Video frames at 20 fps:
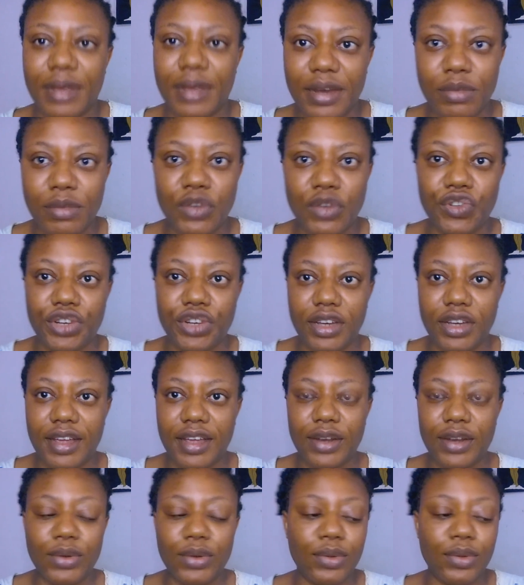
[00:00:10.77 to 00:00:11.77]
name is
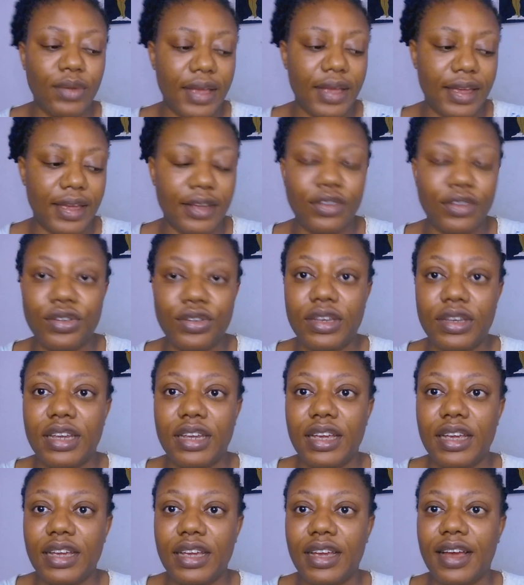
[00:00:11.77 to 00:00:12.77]
Chidalu and
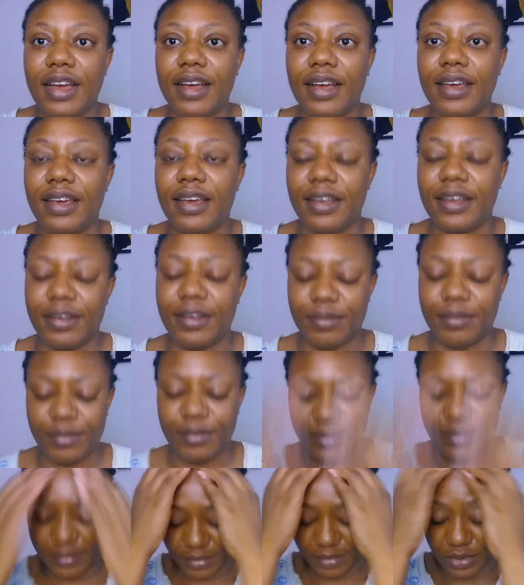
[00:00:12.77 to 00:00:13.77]
today I
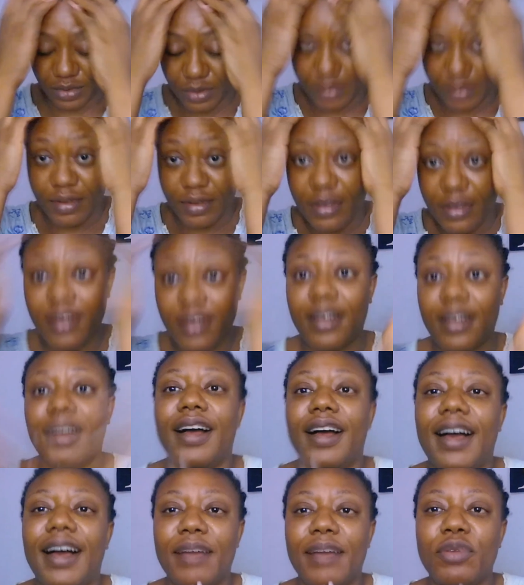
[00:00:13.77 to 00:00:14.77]
am
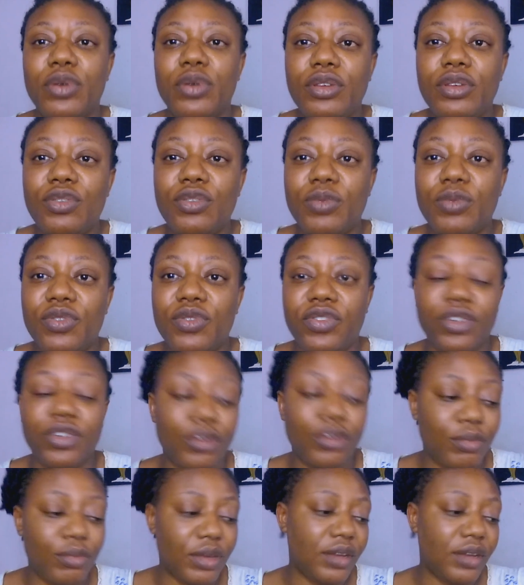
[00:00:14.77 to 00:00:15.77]
I'm going to be
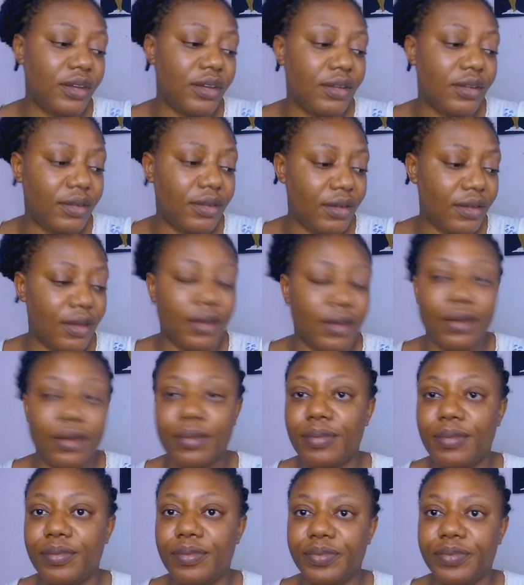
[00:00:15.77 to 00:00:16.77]
filming um,
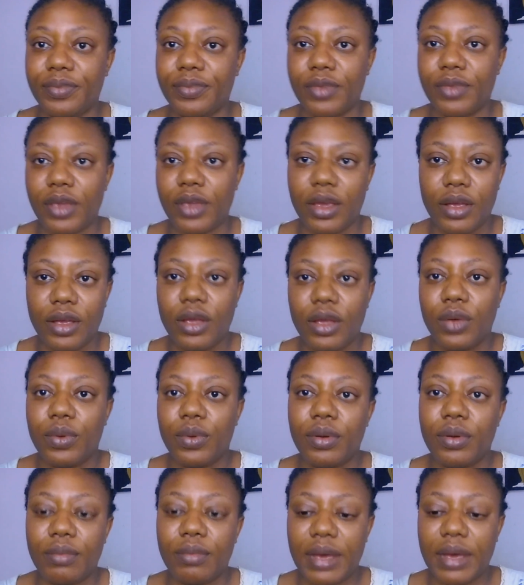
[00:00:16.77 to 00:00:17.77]

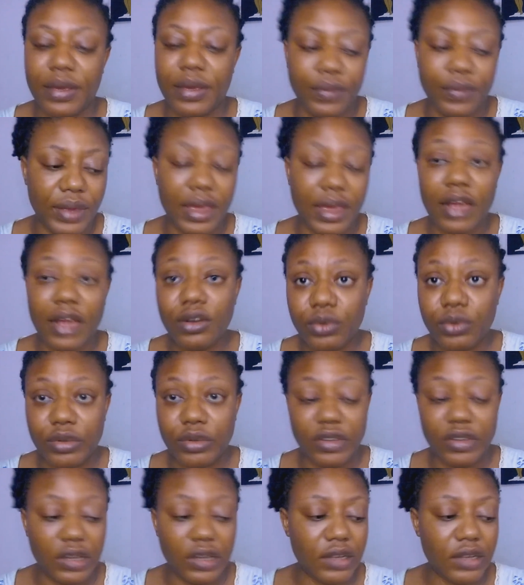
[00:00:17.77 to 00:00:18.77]
one of my weekend
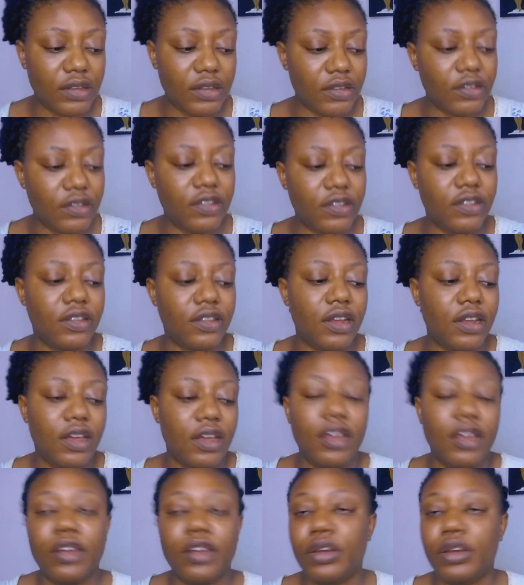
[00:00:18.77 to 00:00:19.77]
routines.
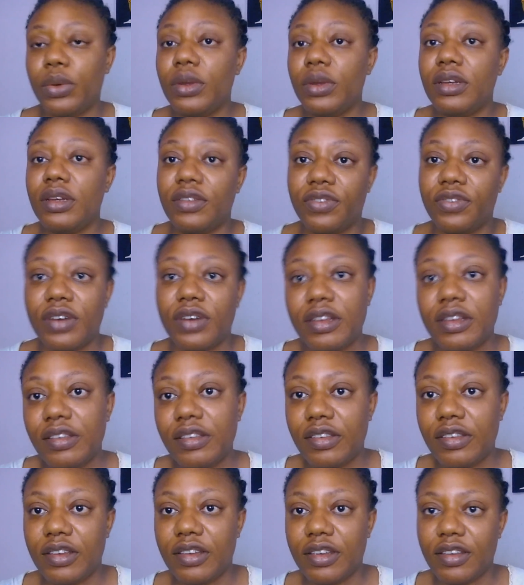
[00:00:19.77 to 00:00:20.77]
The only
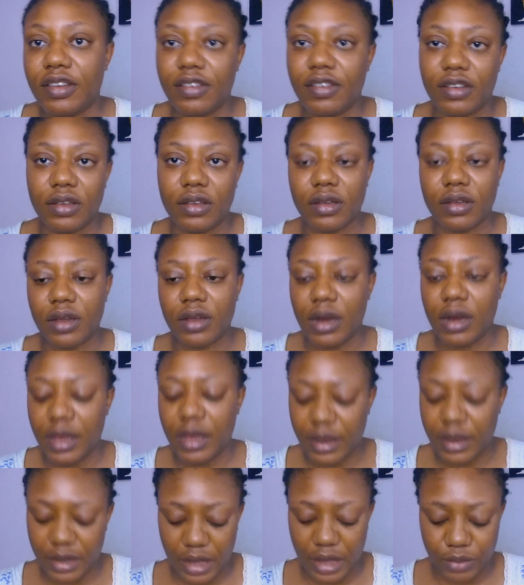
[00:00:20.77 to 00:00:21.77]
difference is the
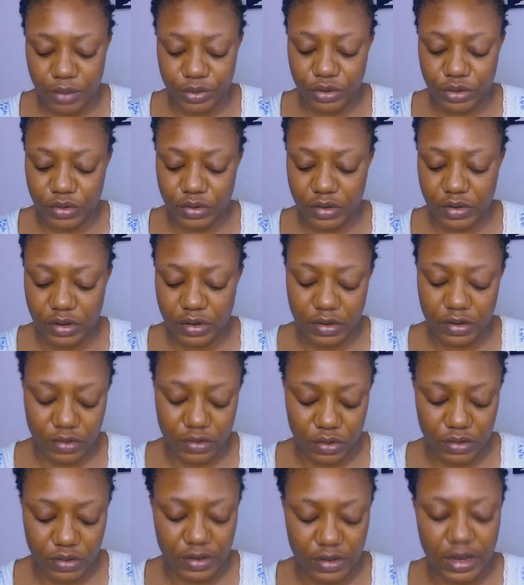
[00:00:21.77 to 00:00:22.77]
display that I'll be using.
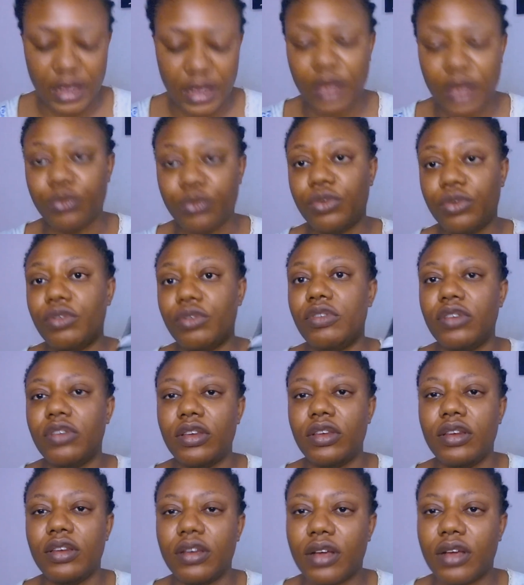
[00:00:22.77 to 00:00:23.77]
So today I'll be
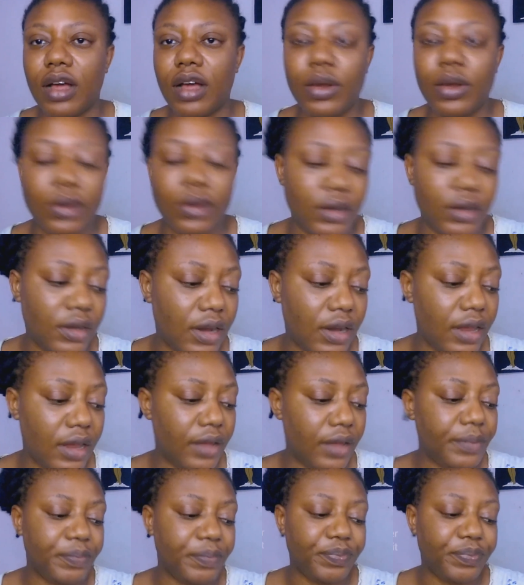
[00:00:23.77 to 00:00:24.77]
using the kaolin
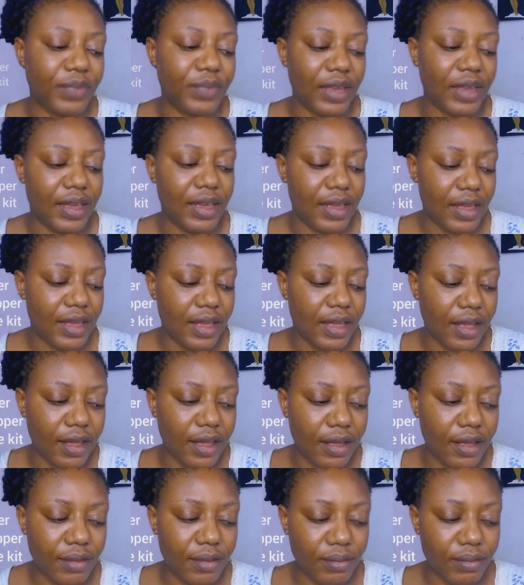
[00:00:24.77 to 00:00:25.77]
clay.
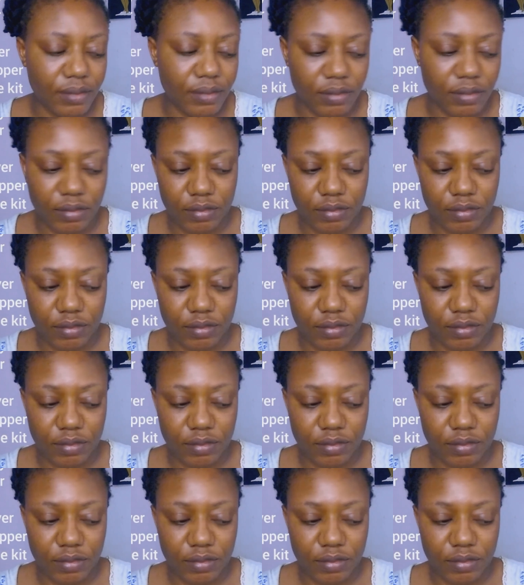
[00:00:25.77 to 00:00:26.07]
Um,